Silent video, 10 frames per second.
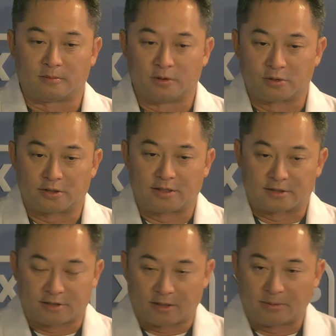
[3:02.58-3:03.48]
usually
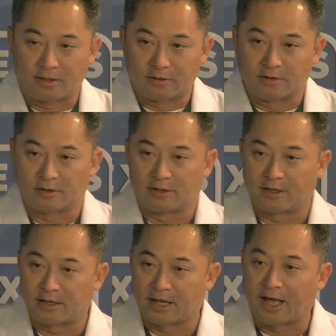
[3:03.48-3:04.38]
it's going to be
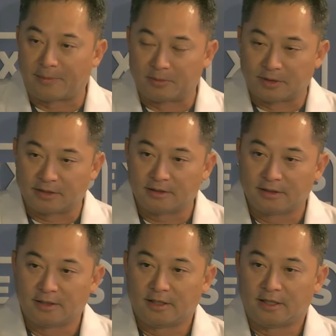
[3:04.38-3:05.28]
the abdomen.
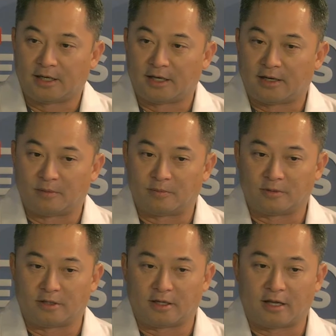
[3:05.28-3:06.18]

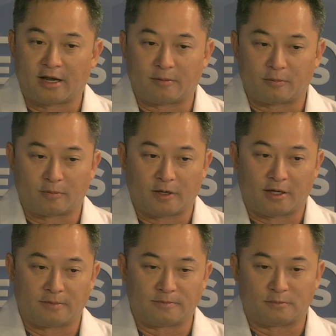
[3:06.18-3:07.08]
A lot
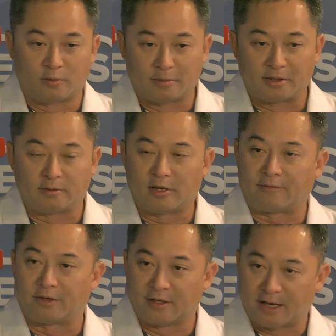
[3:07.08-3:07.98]
of women
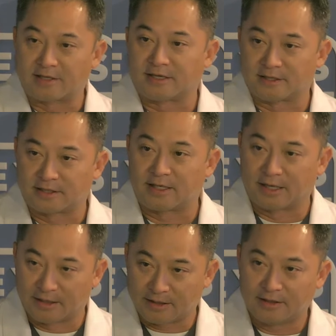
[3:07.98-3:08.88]
have the excess
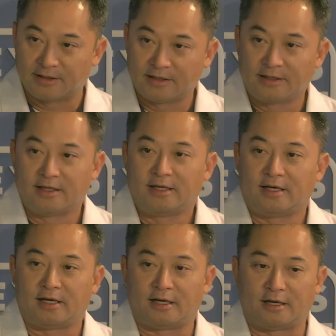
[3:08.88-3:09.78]
skin
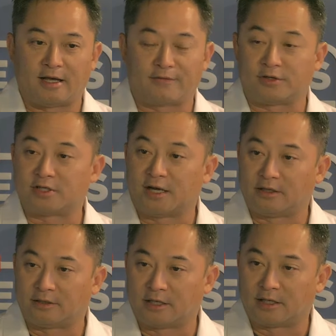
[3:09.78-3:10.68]
after
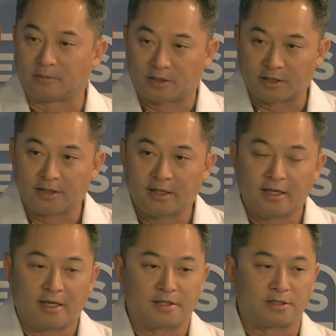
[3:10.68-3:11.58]
childbirth.
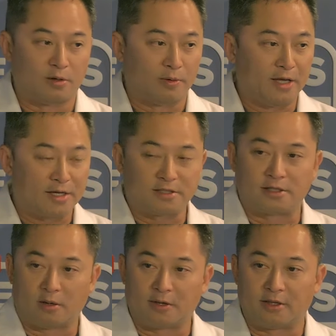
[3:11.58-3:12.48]
So we actually
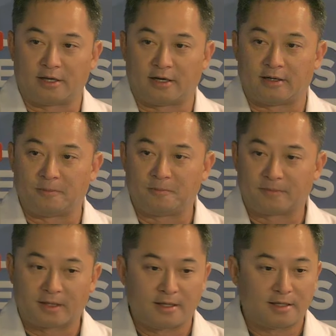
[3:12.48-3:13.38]
go in there,
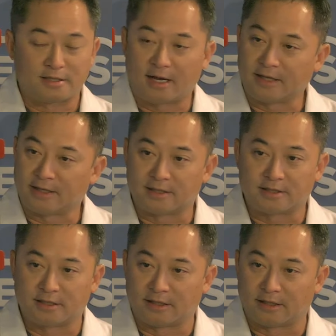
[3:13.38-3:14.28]
tighten that
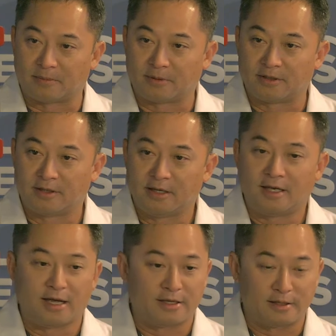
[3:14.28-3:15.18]
skin up,
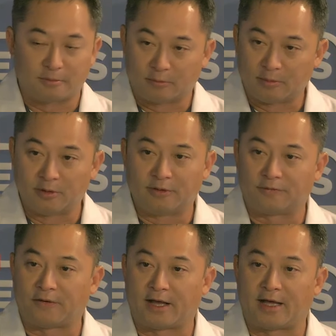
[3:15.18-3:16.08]
and then remove the
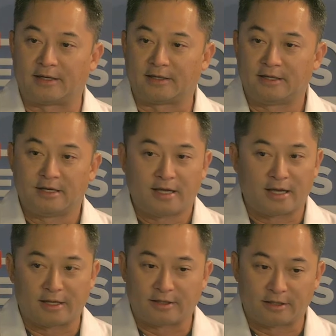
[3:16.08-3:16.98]
fat.
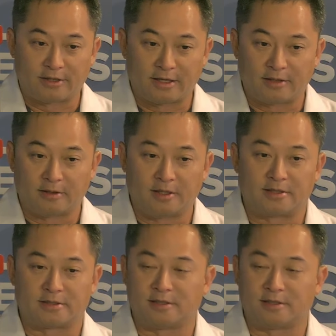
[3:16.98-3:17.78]
And it